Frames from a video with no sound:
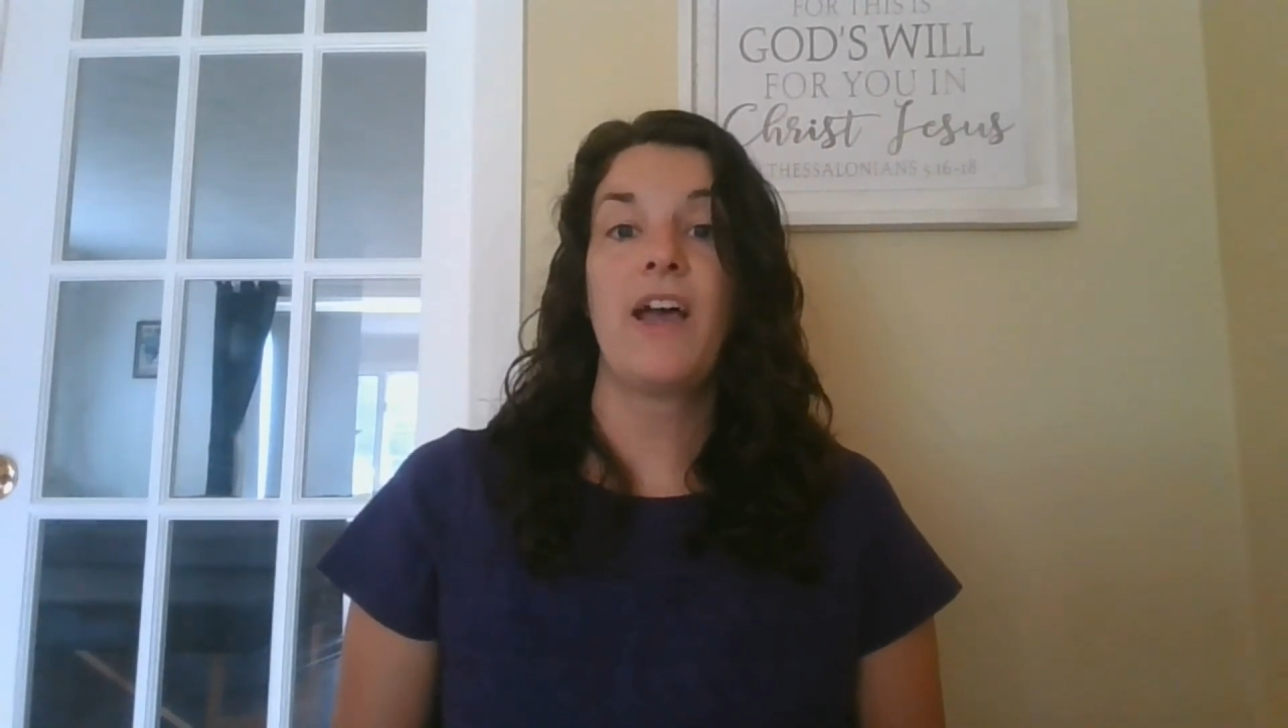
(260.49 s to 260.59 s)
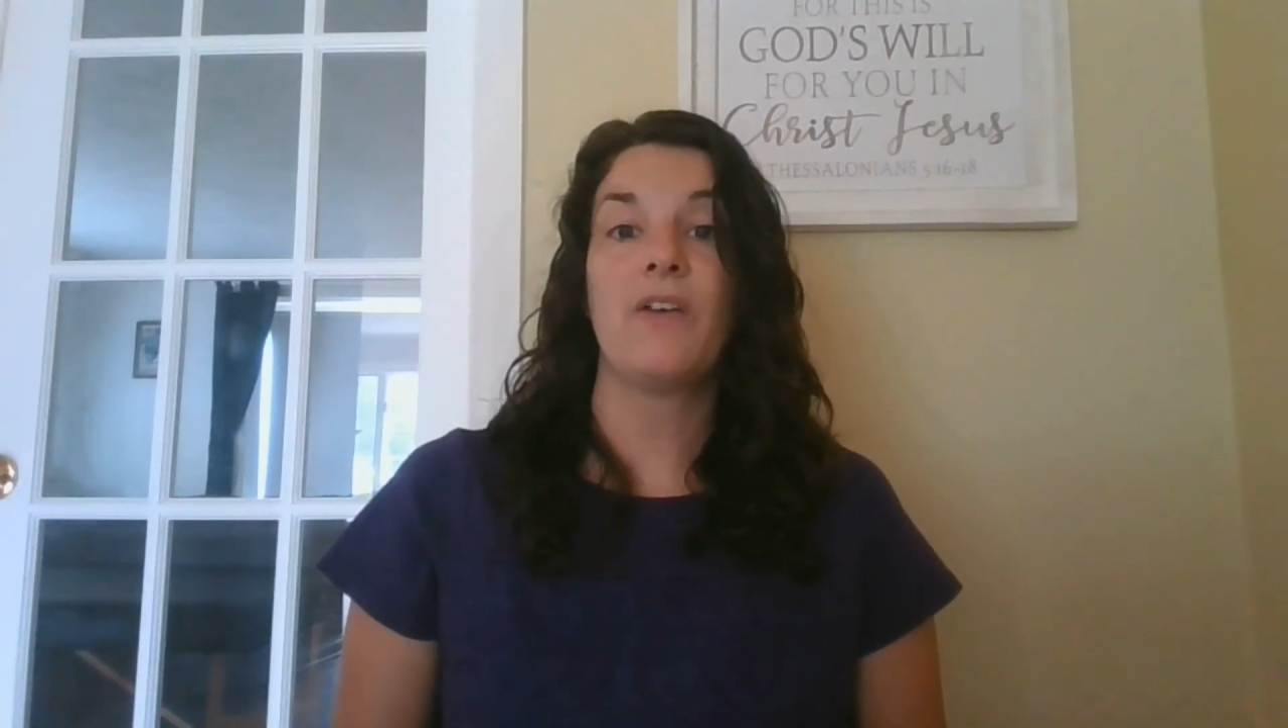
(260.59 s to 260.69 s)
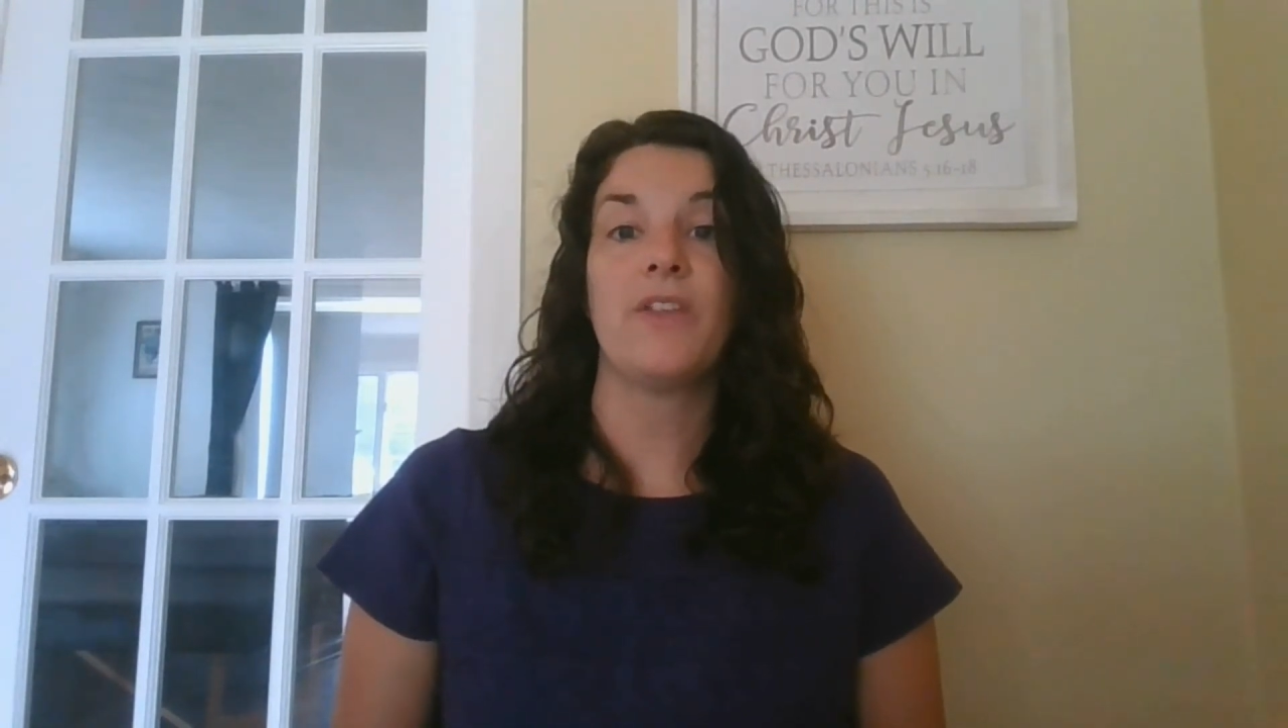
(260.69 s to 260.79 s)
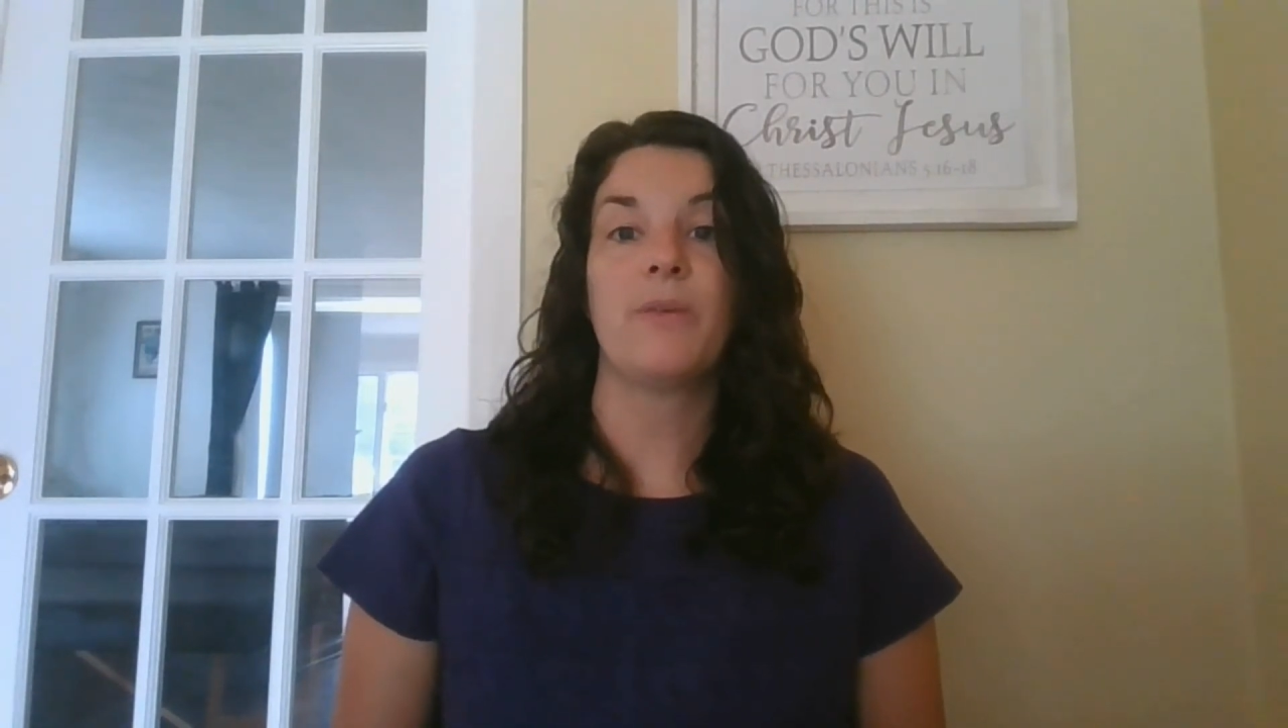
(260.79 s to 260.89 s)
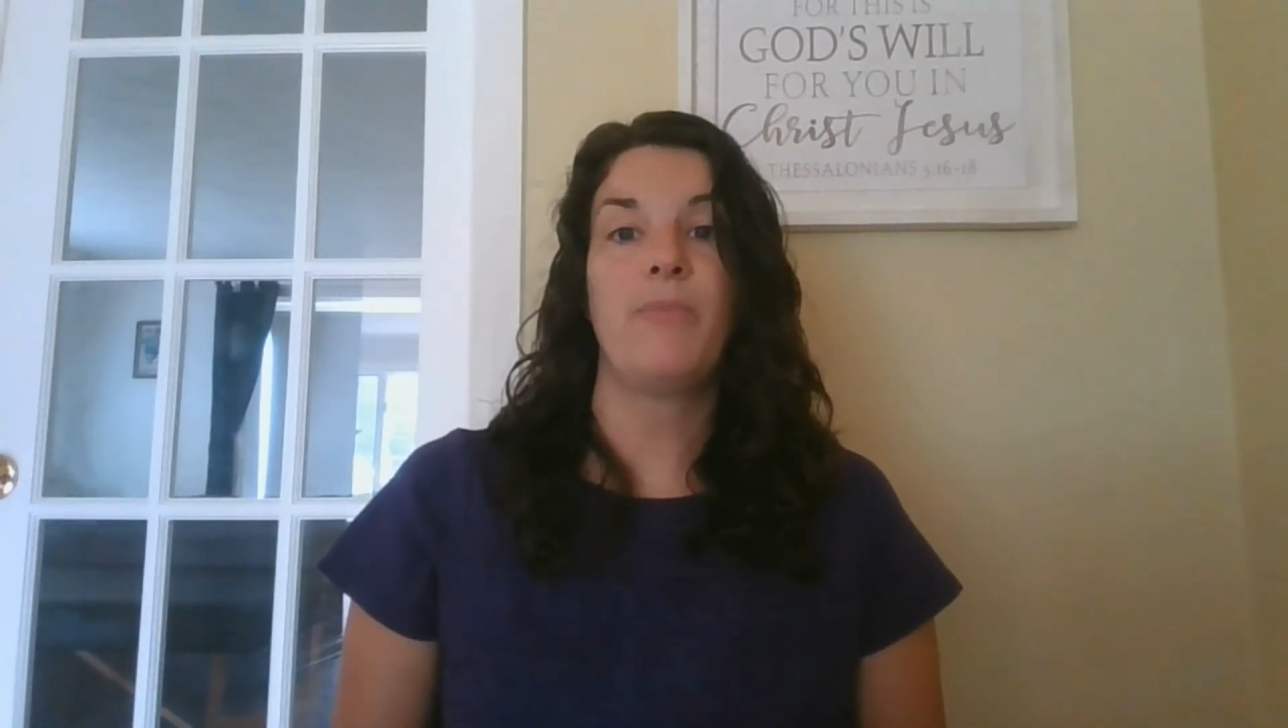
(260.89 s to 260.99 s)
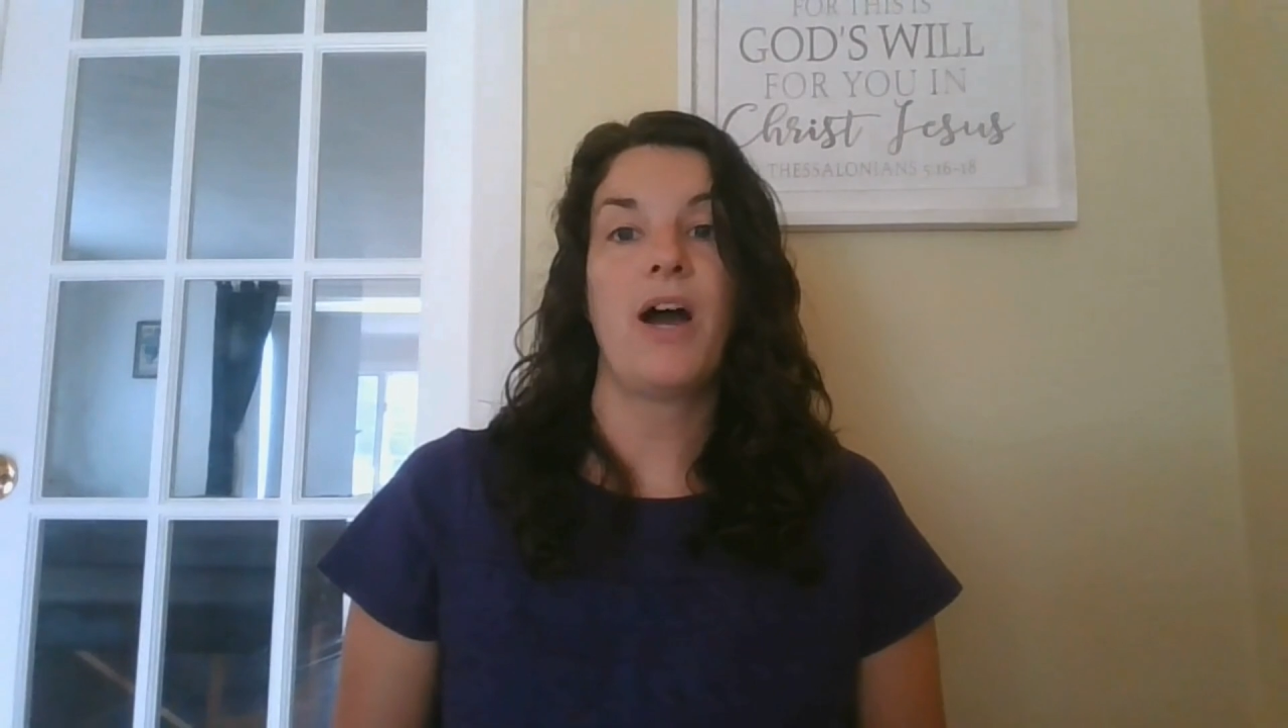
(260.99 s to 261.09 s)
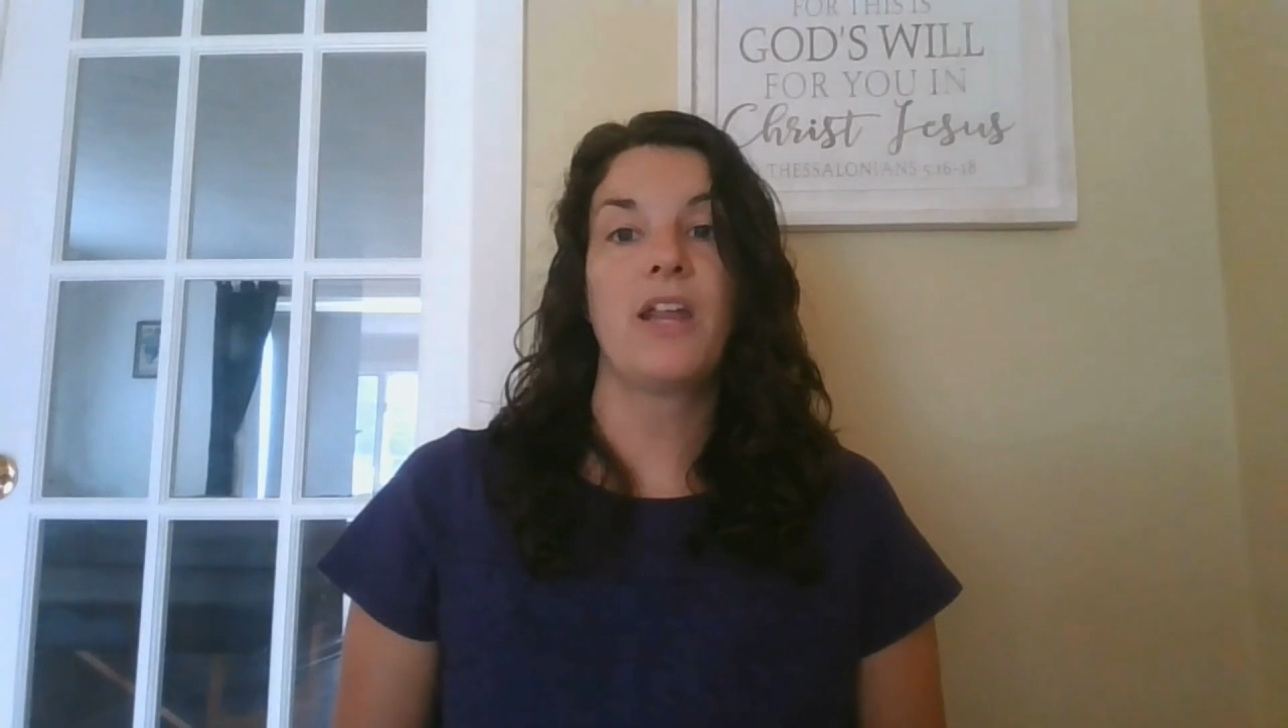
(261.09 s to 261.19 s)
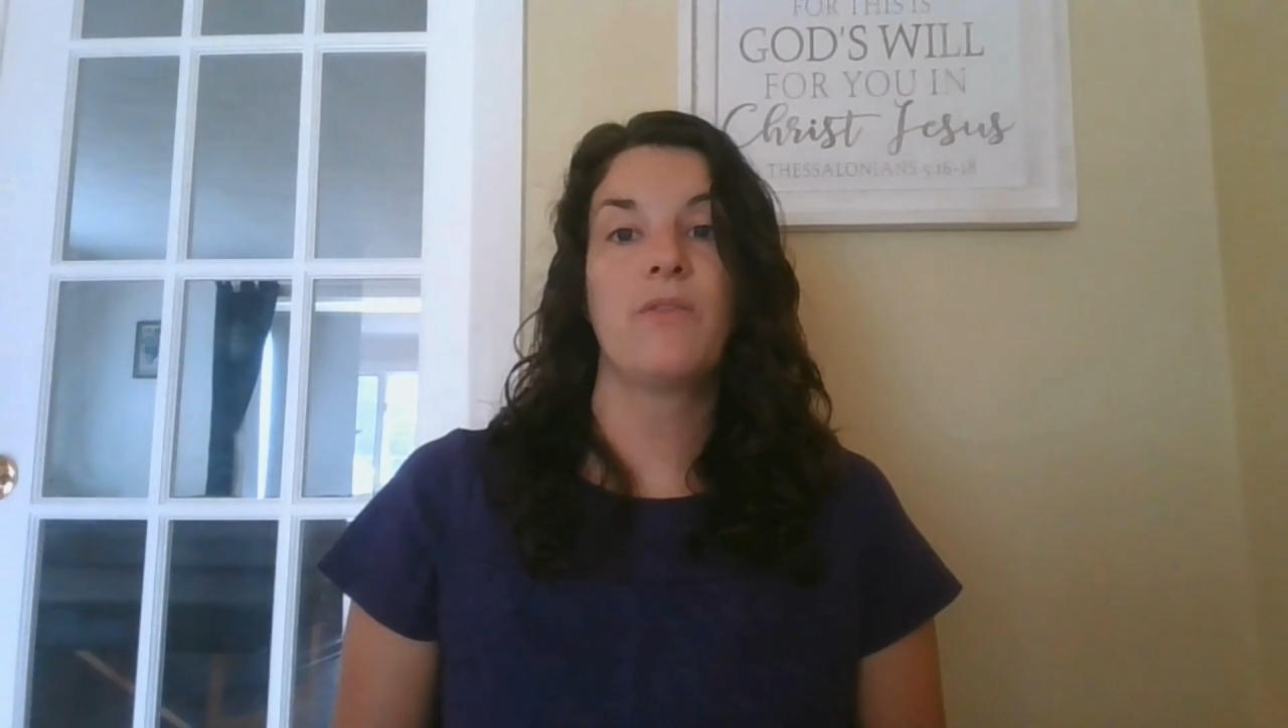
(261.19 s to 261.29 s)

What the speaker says: found that the body